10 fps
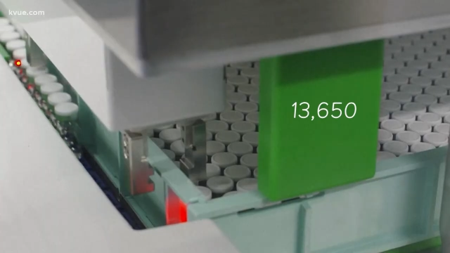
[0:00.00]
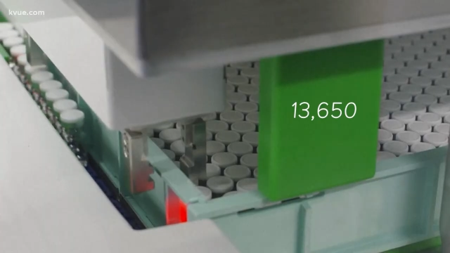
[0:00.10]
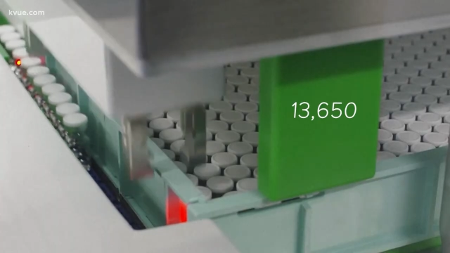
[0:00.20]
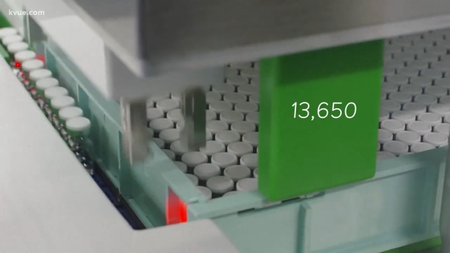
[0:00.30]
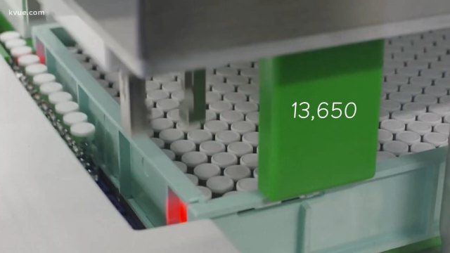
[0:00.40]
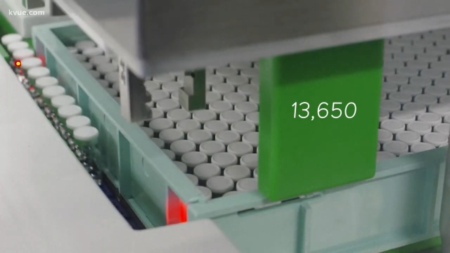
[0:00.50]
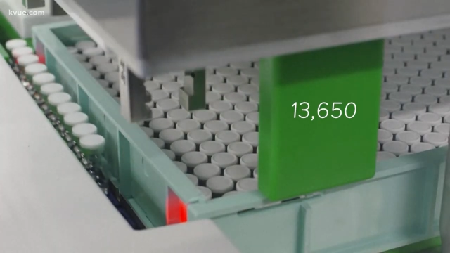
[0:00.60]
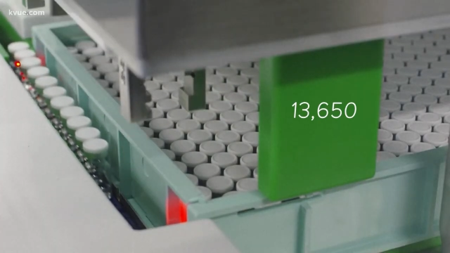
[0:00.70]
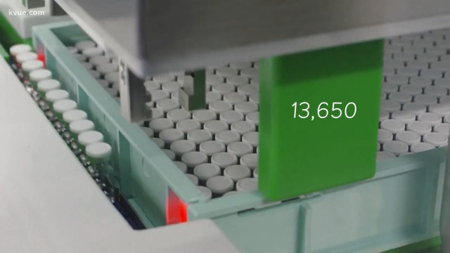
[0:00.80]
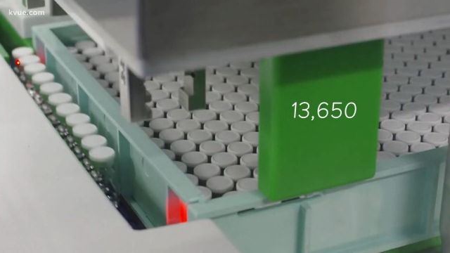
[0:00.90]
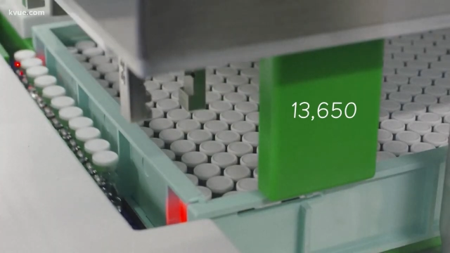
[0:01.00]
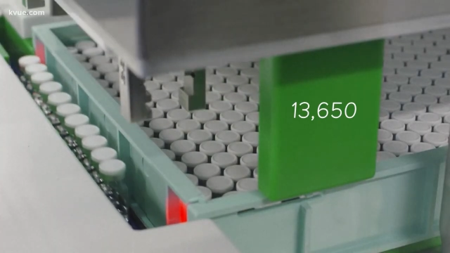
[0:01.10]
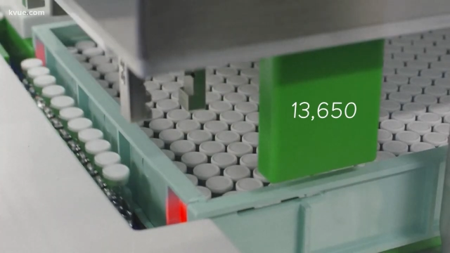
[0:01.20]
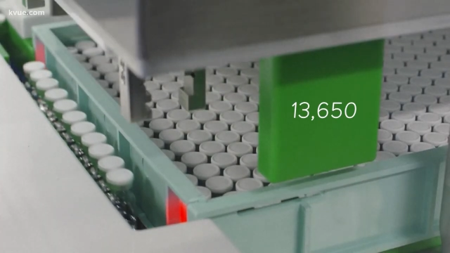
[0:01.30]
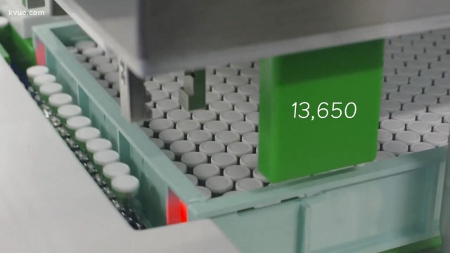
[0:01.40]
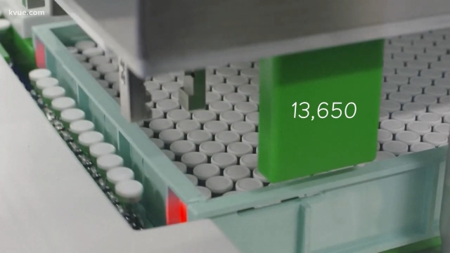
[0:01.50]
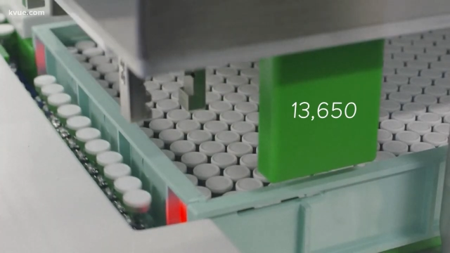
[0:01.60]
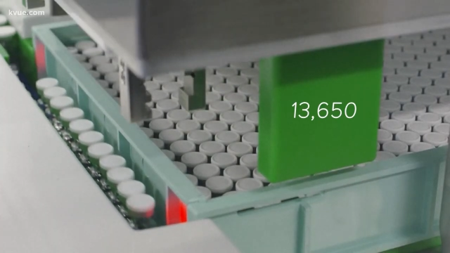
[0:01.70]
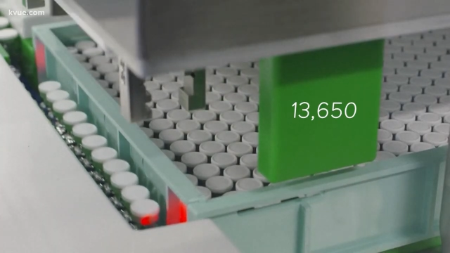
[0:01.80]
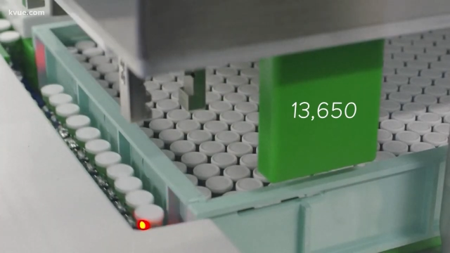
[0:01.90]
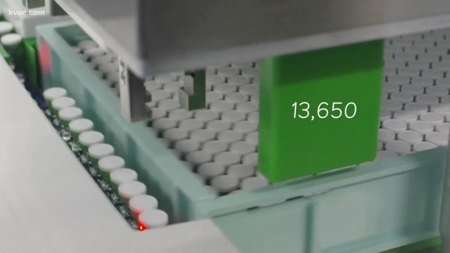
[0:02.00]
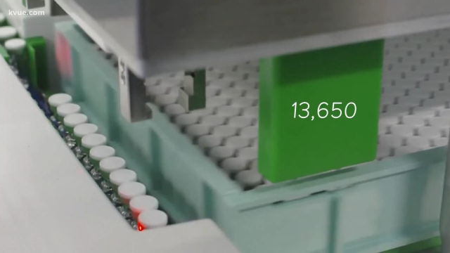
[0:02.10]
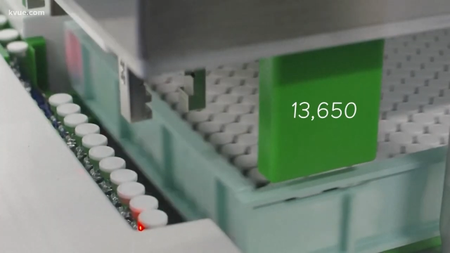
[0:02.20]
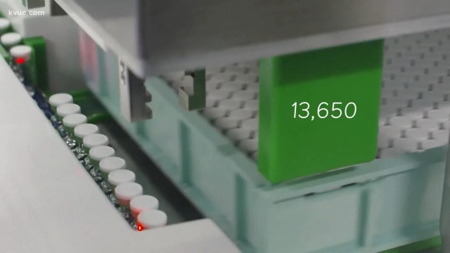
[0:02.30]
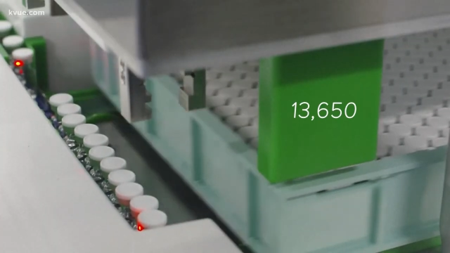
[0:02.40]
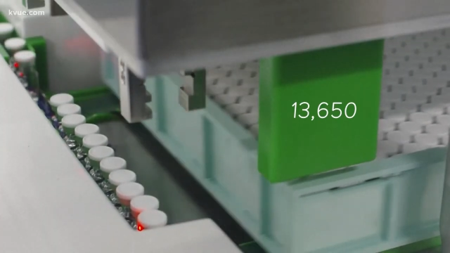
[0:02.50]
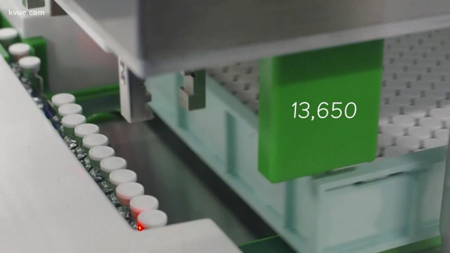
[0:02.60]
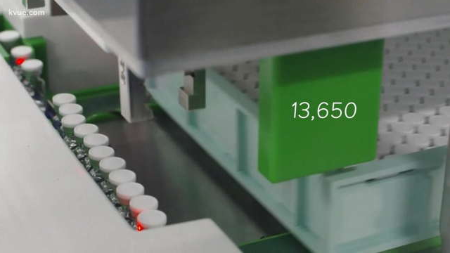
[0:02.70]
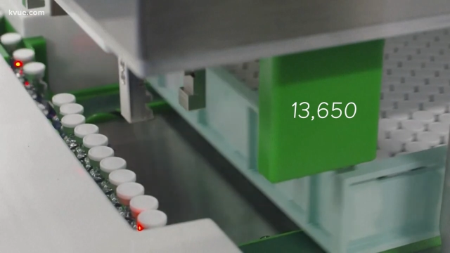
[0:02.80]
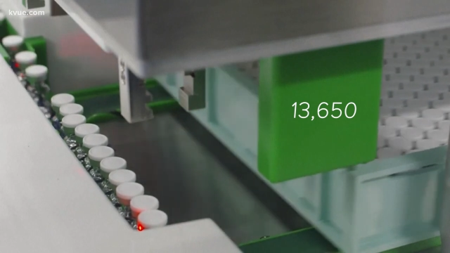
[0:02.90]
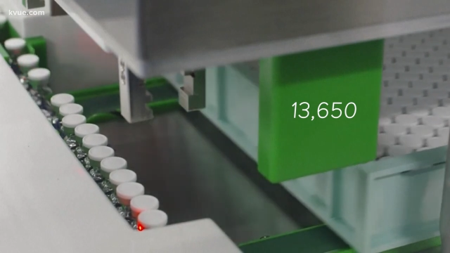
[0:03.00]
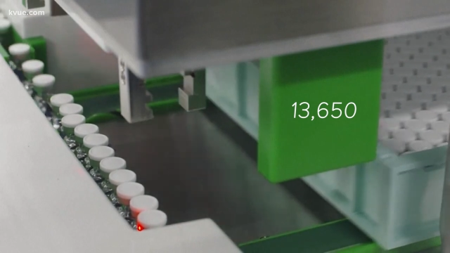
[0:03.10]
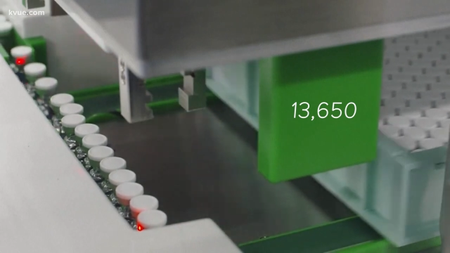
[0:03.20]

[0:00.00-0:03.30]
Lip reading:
[unreadable: no face in view]